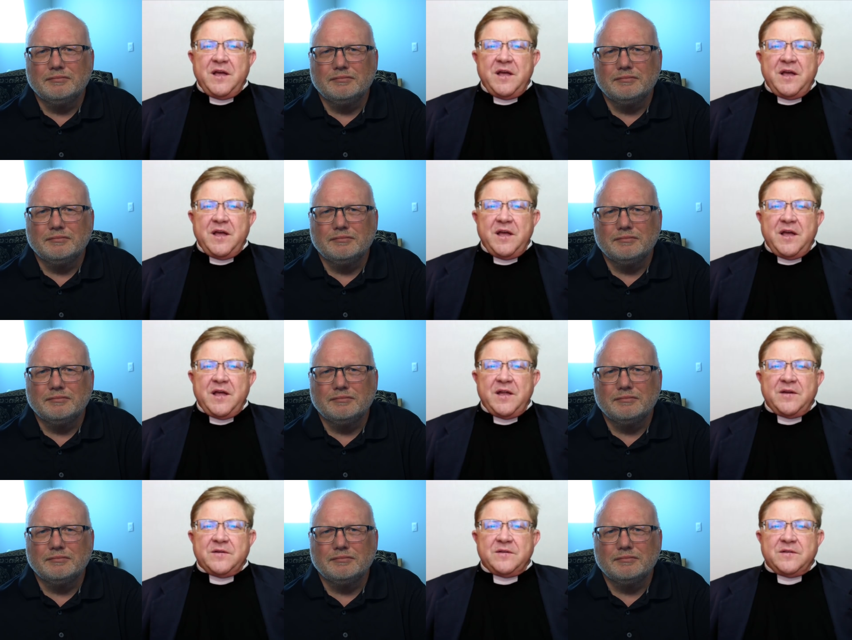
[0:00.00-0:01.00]

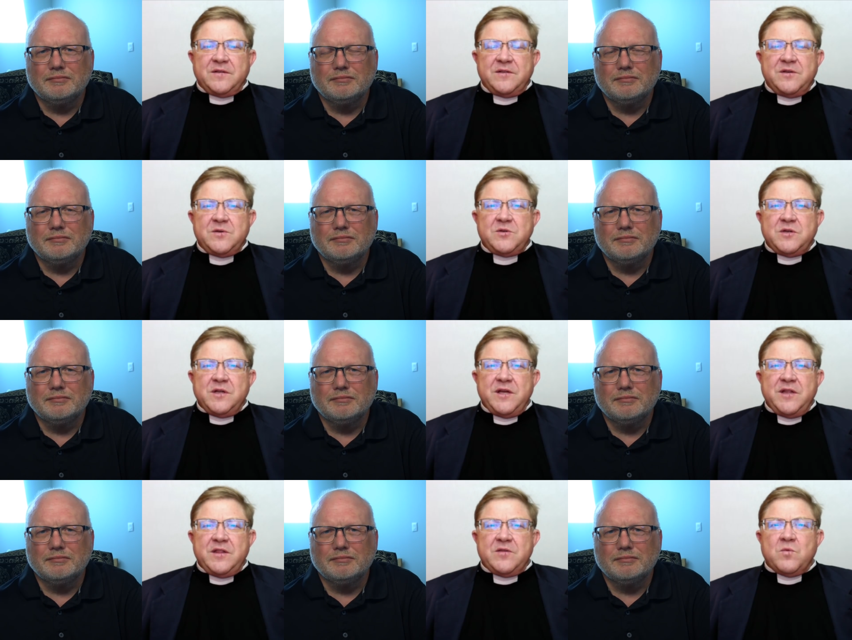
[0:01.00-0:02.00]
Speaker 1: And usually
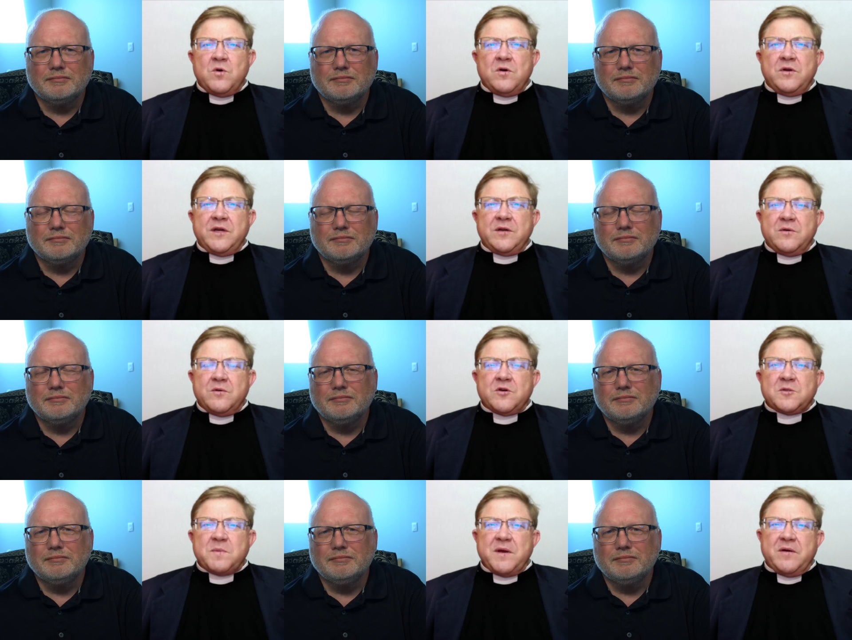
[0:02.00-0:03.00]
the world ignores
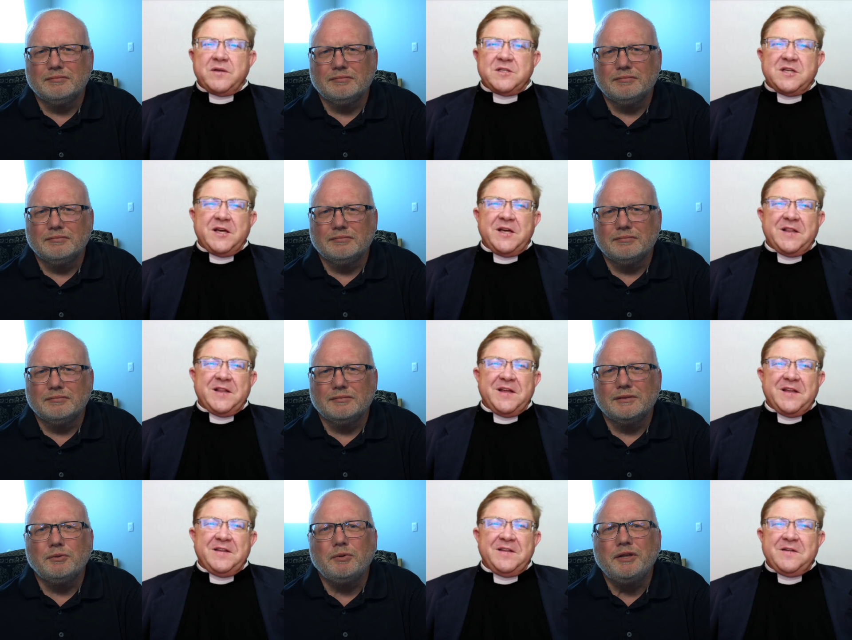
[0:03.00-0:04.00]
parents like that.
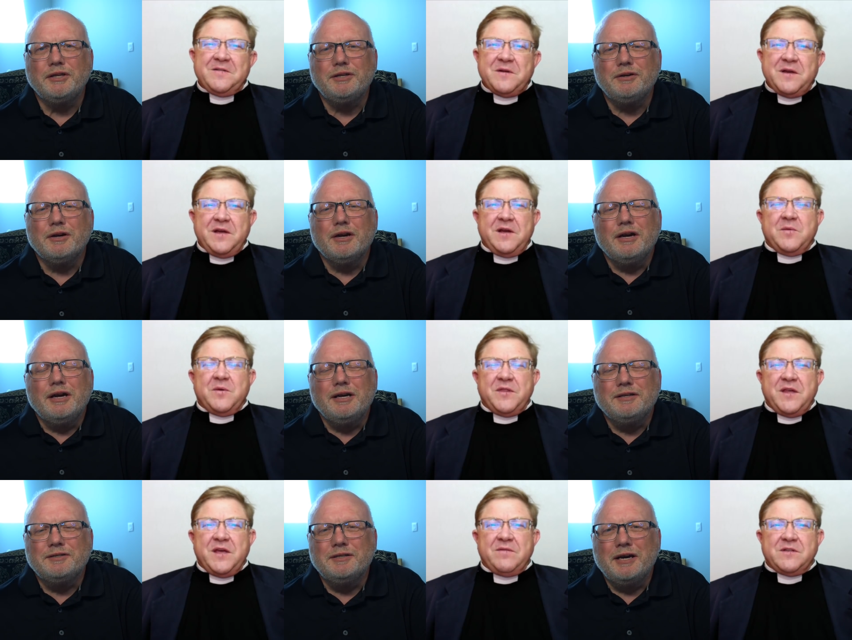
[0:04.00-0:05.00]
They well, they do.
Speaker 2: They
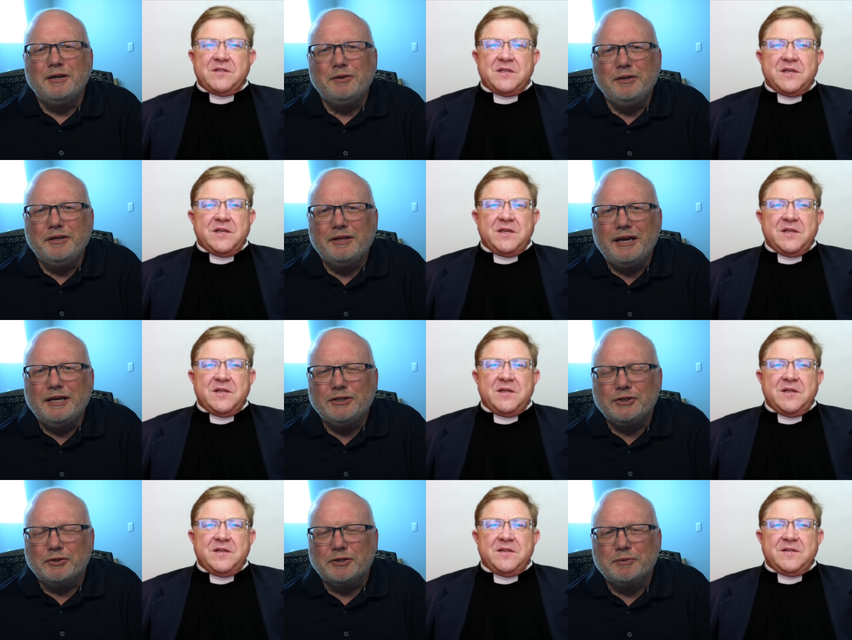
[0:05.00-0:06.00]
it's not do. only that,
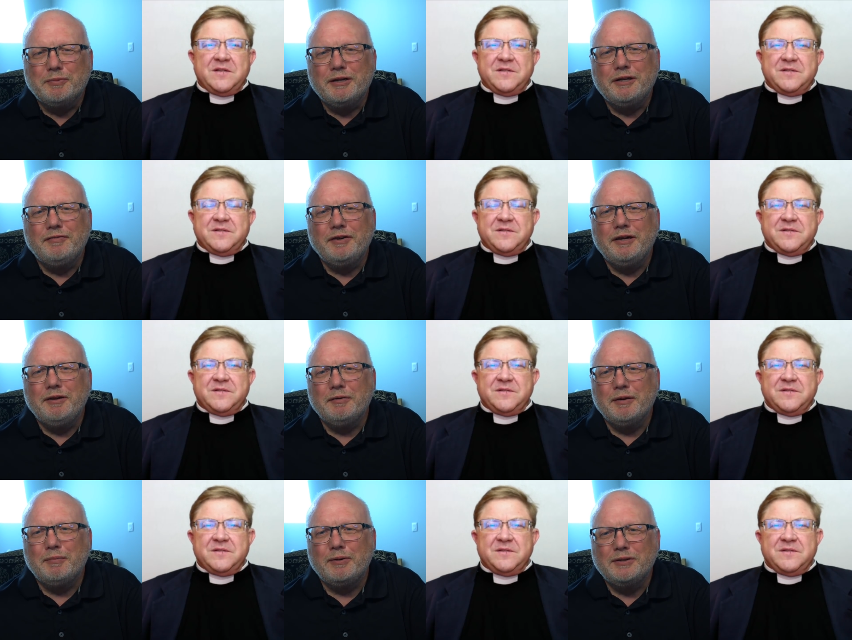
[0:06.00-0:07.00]
George, but if a,
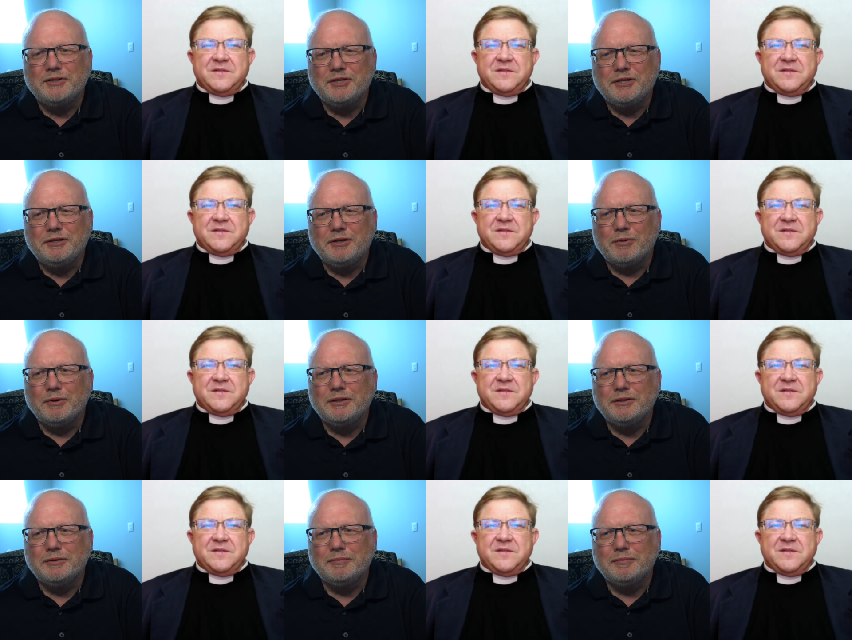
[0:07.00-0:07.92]
a person going to a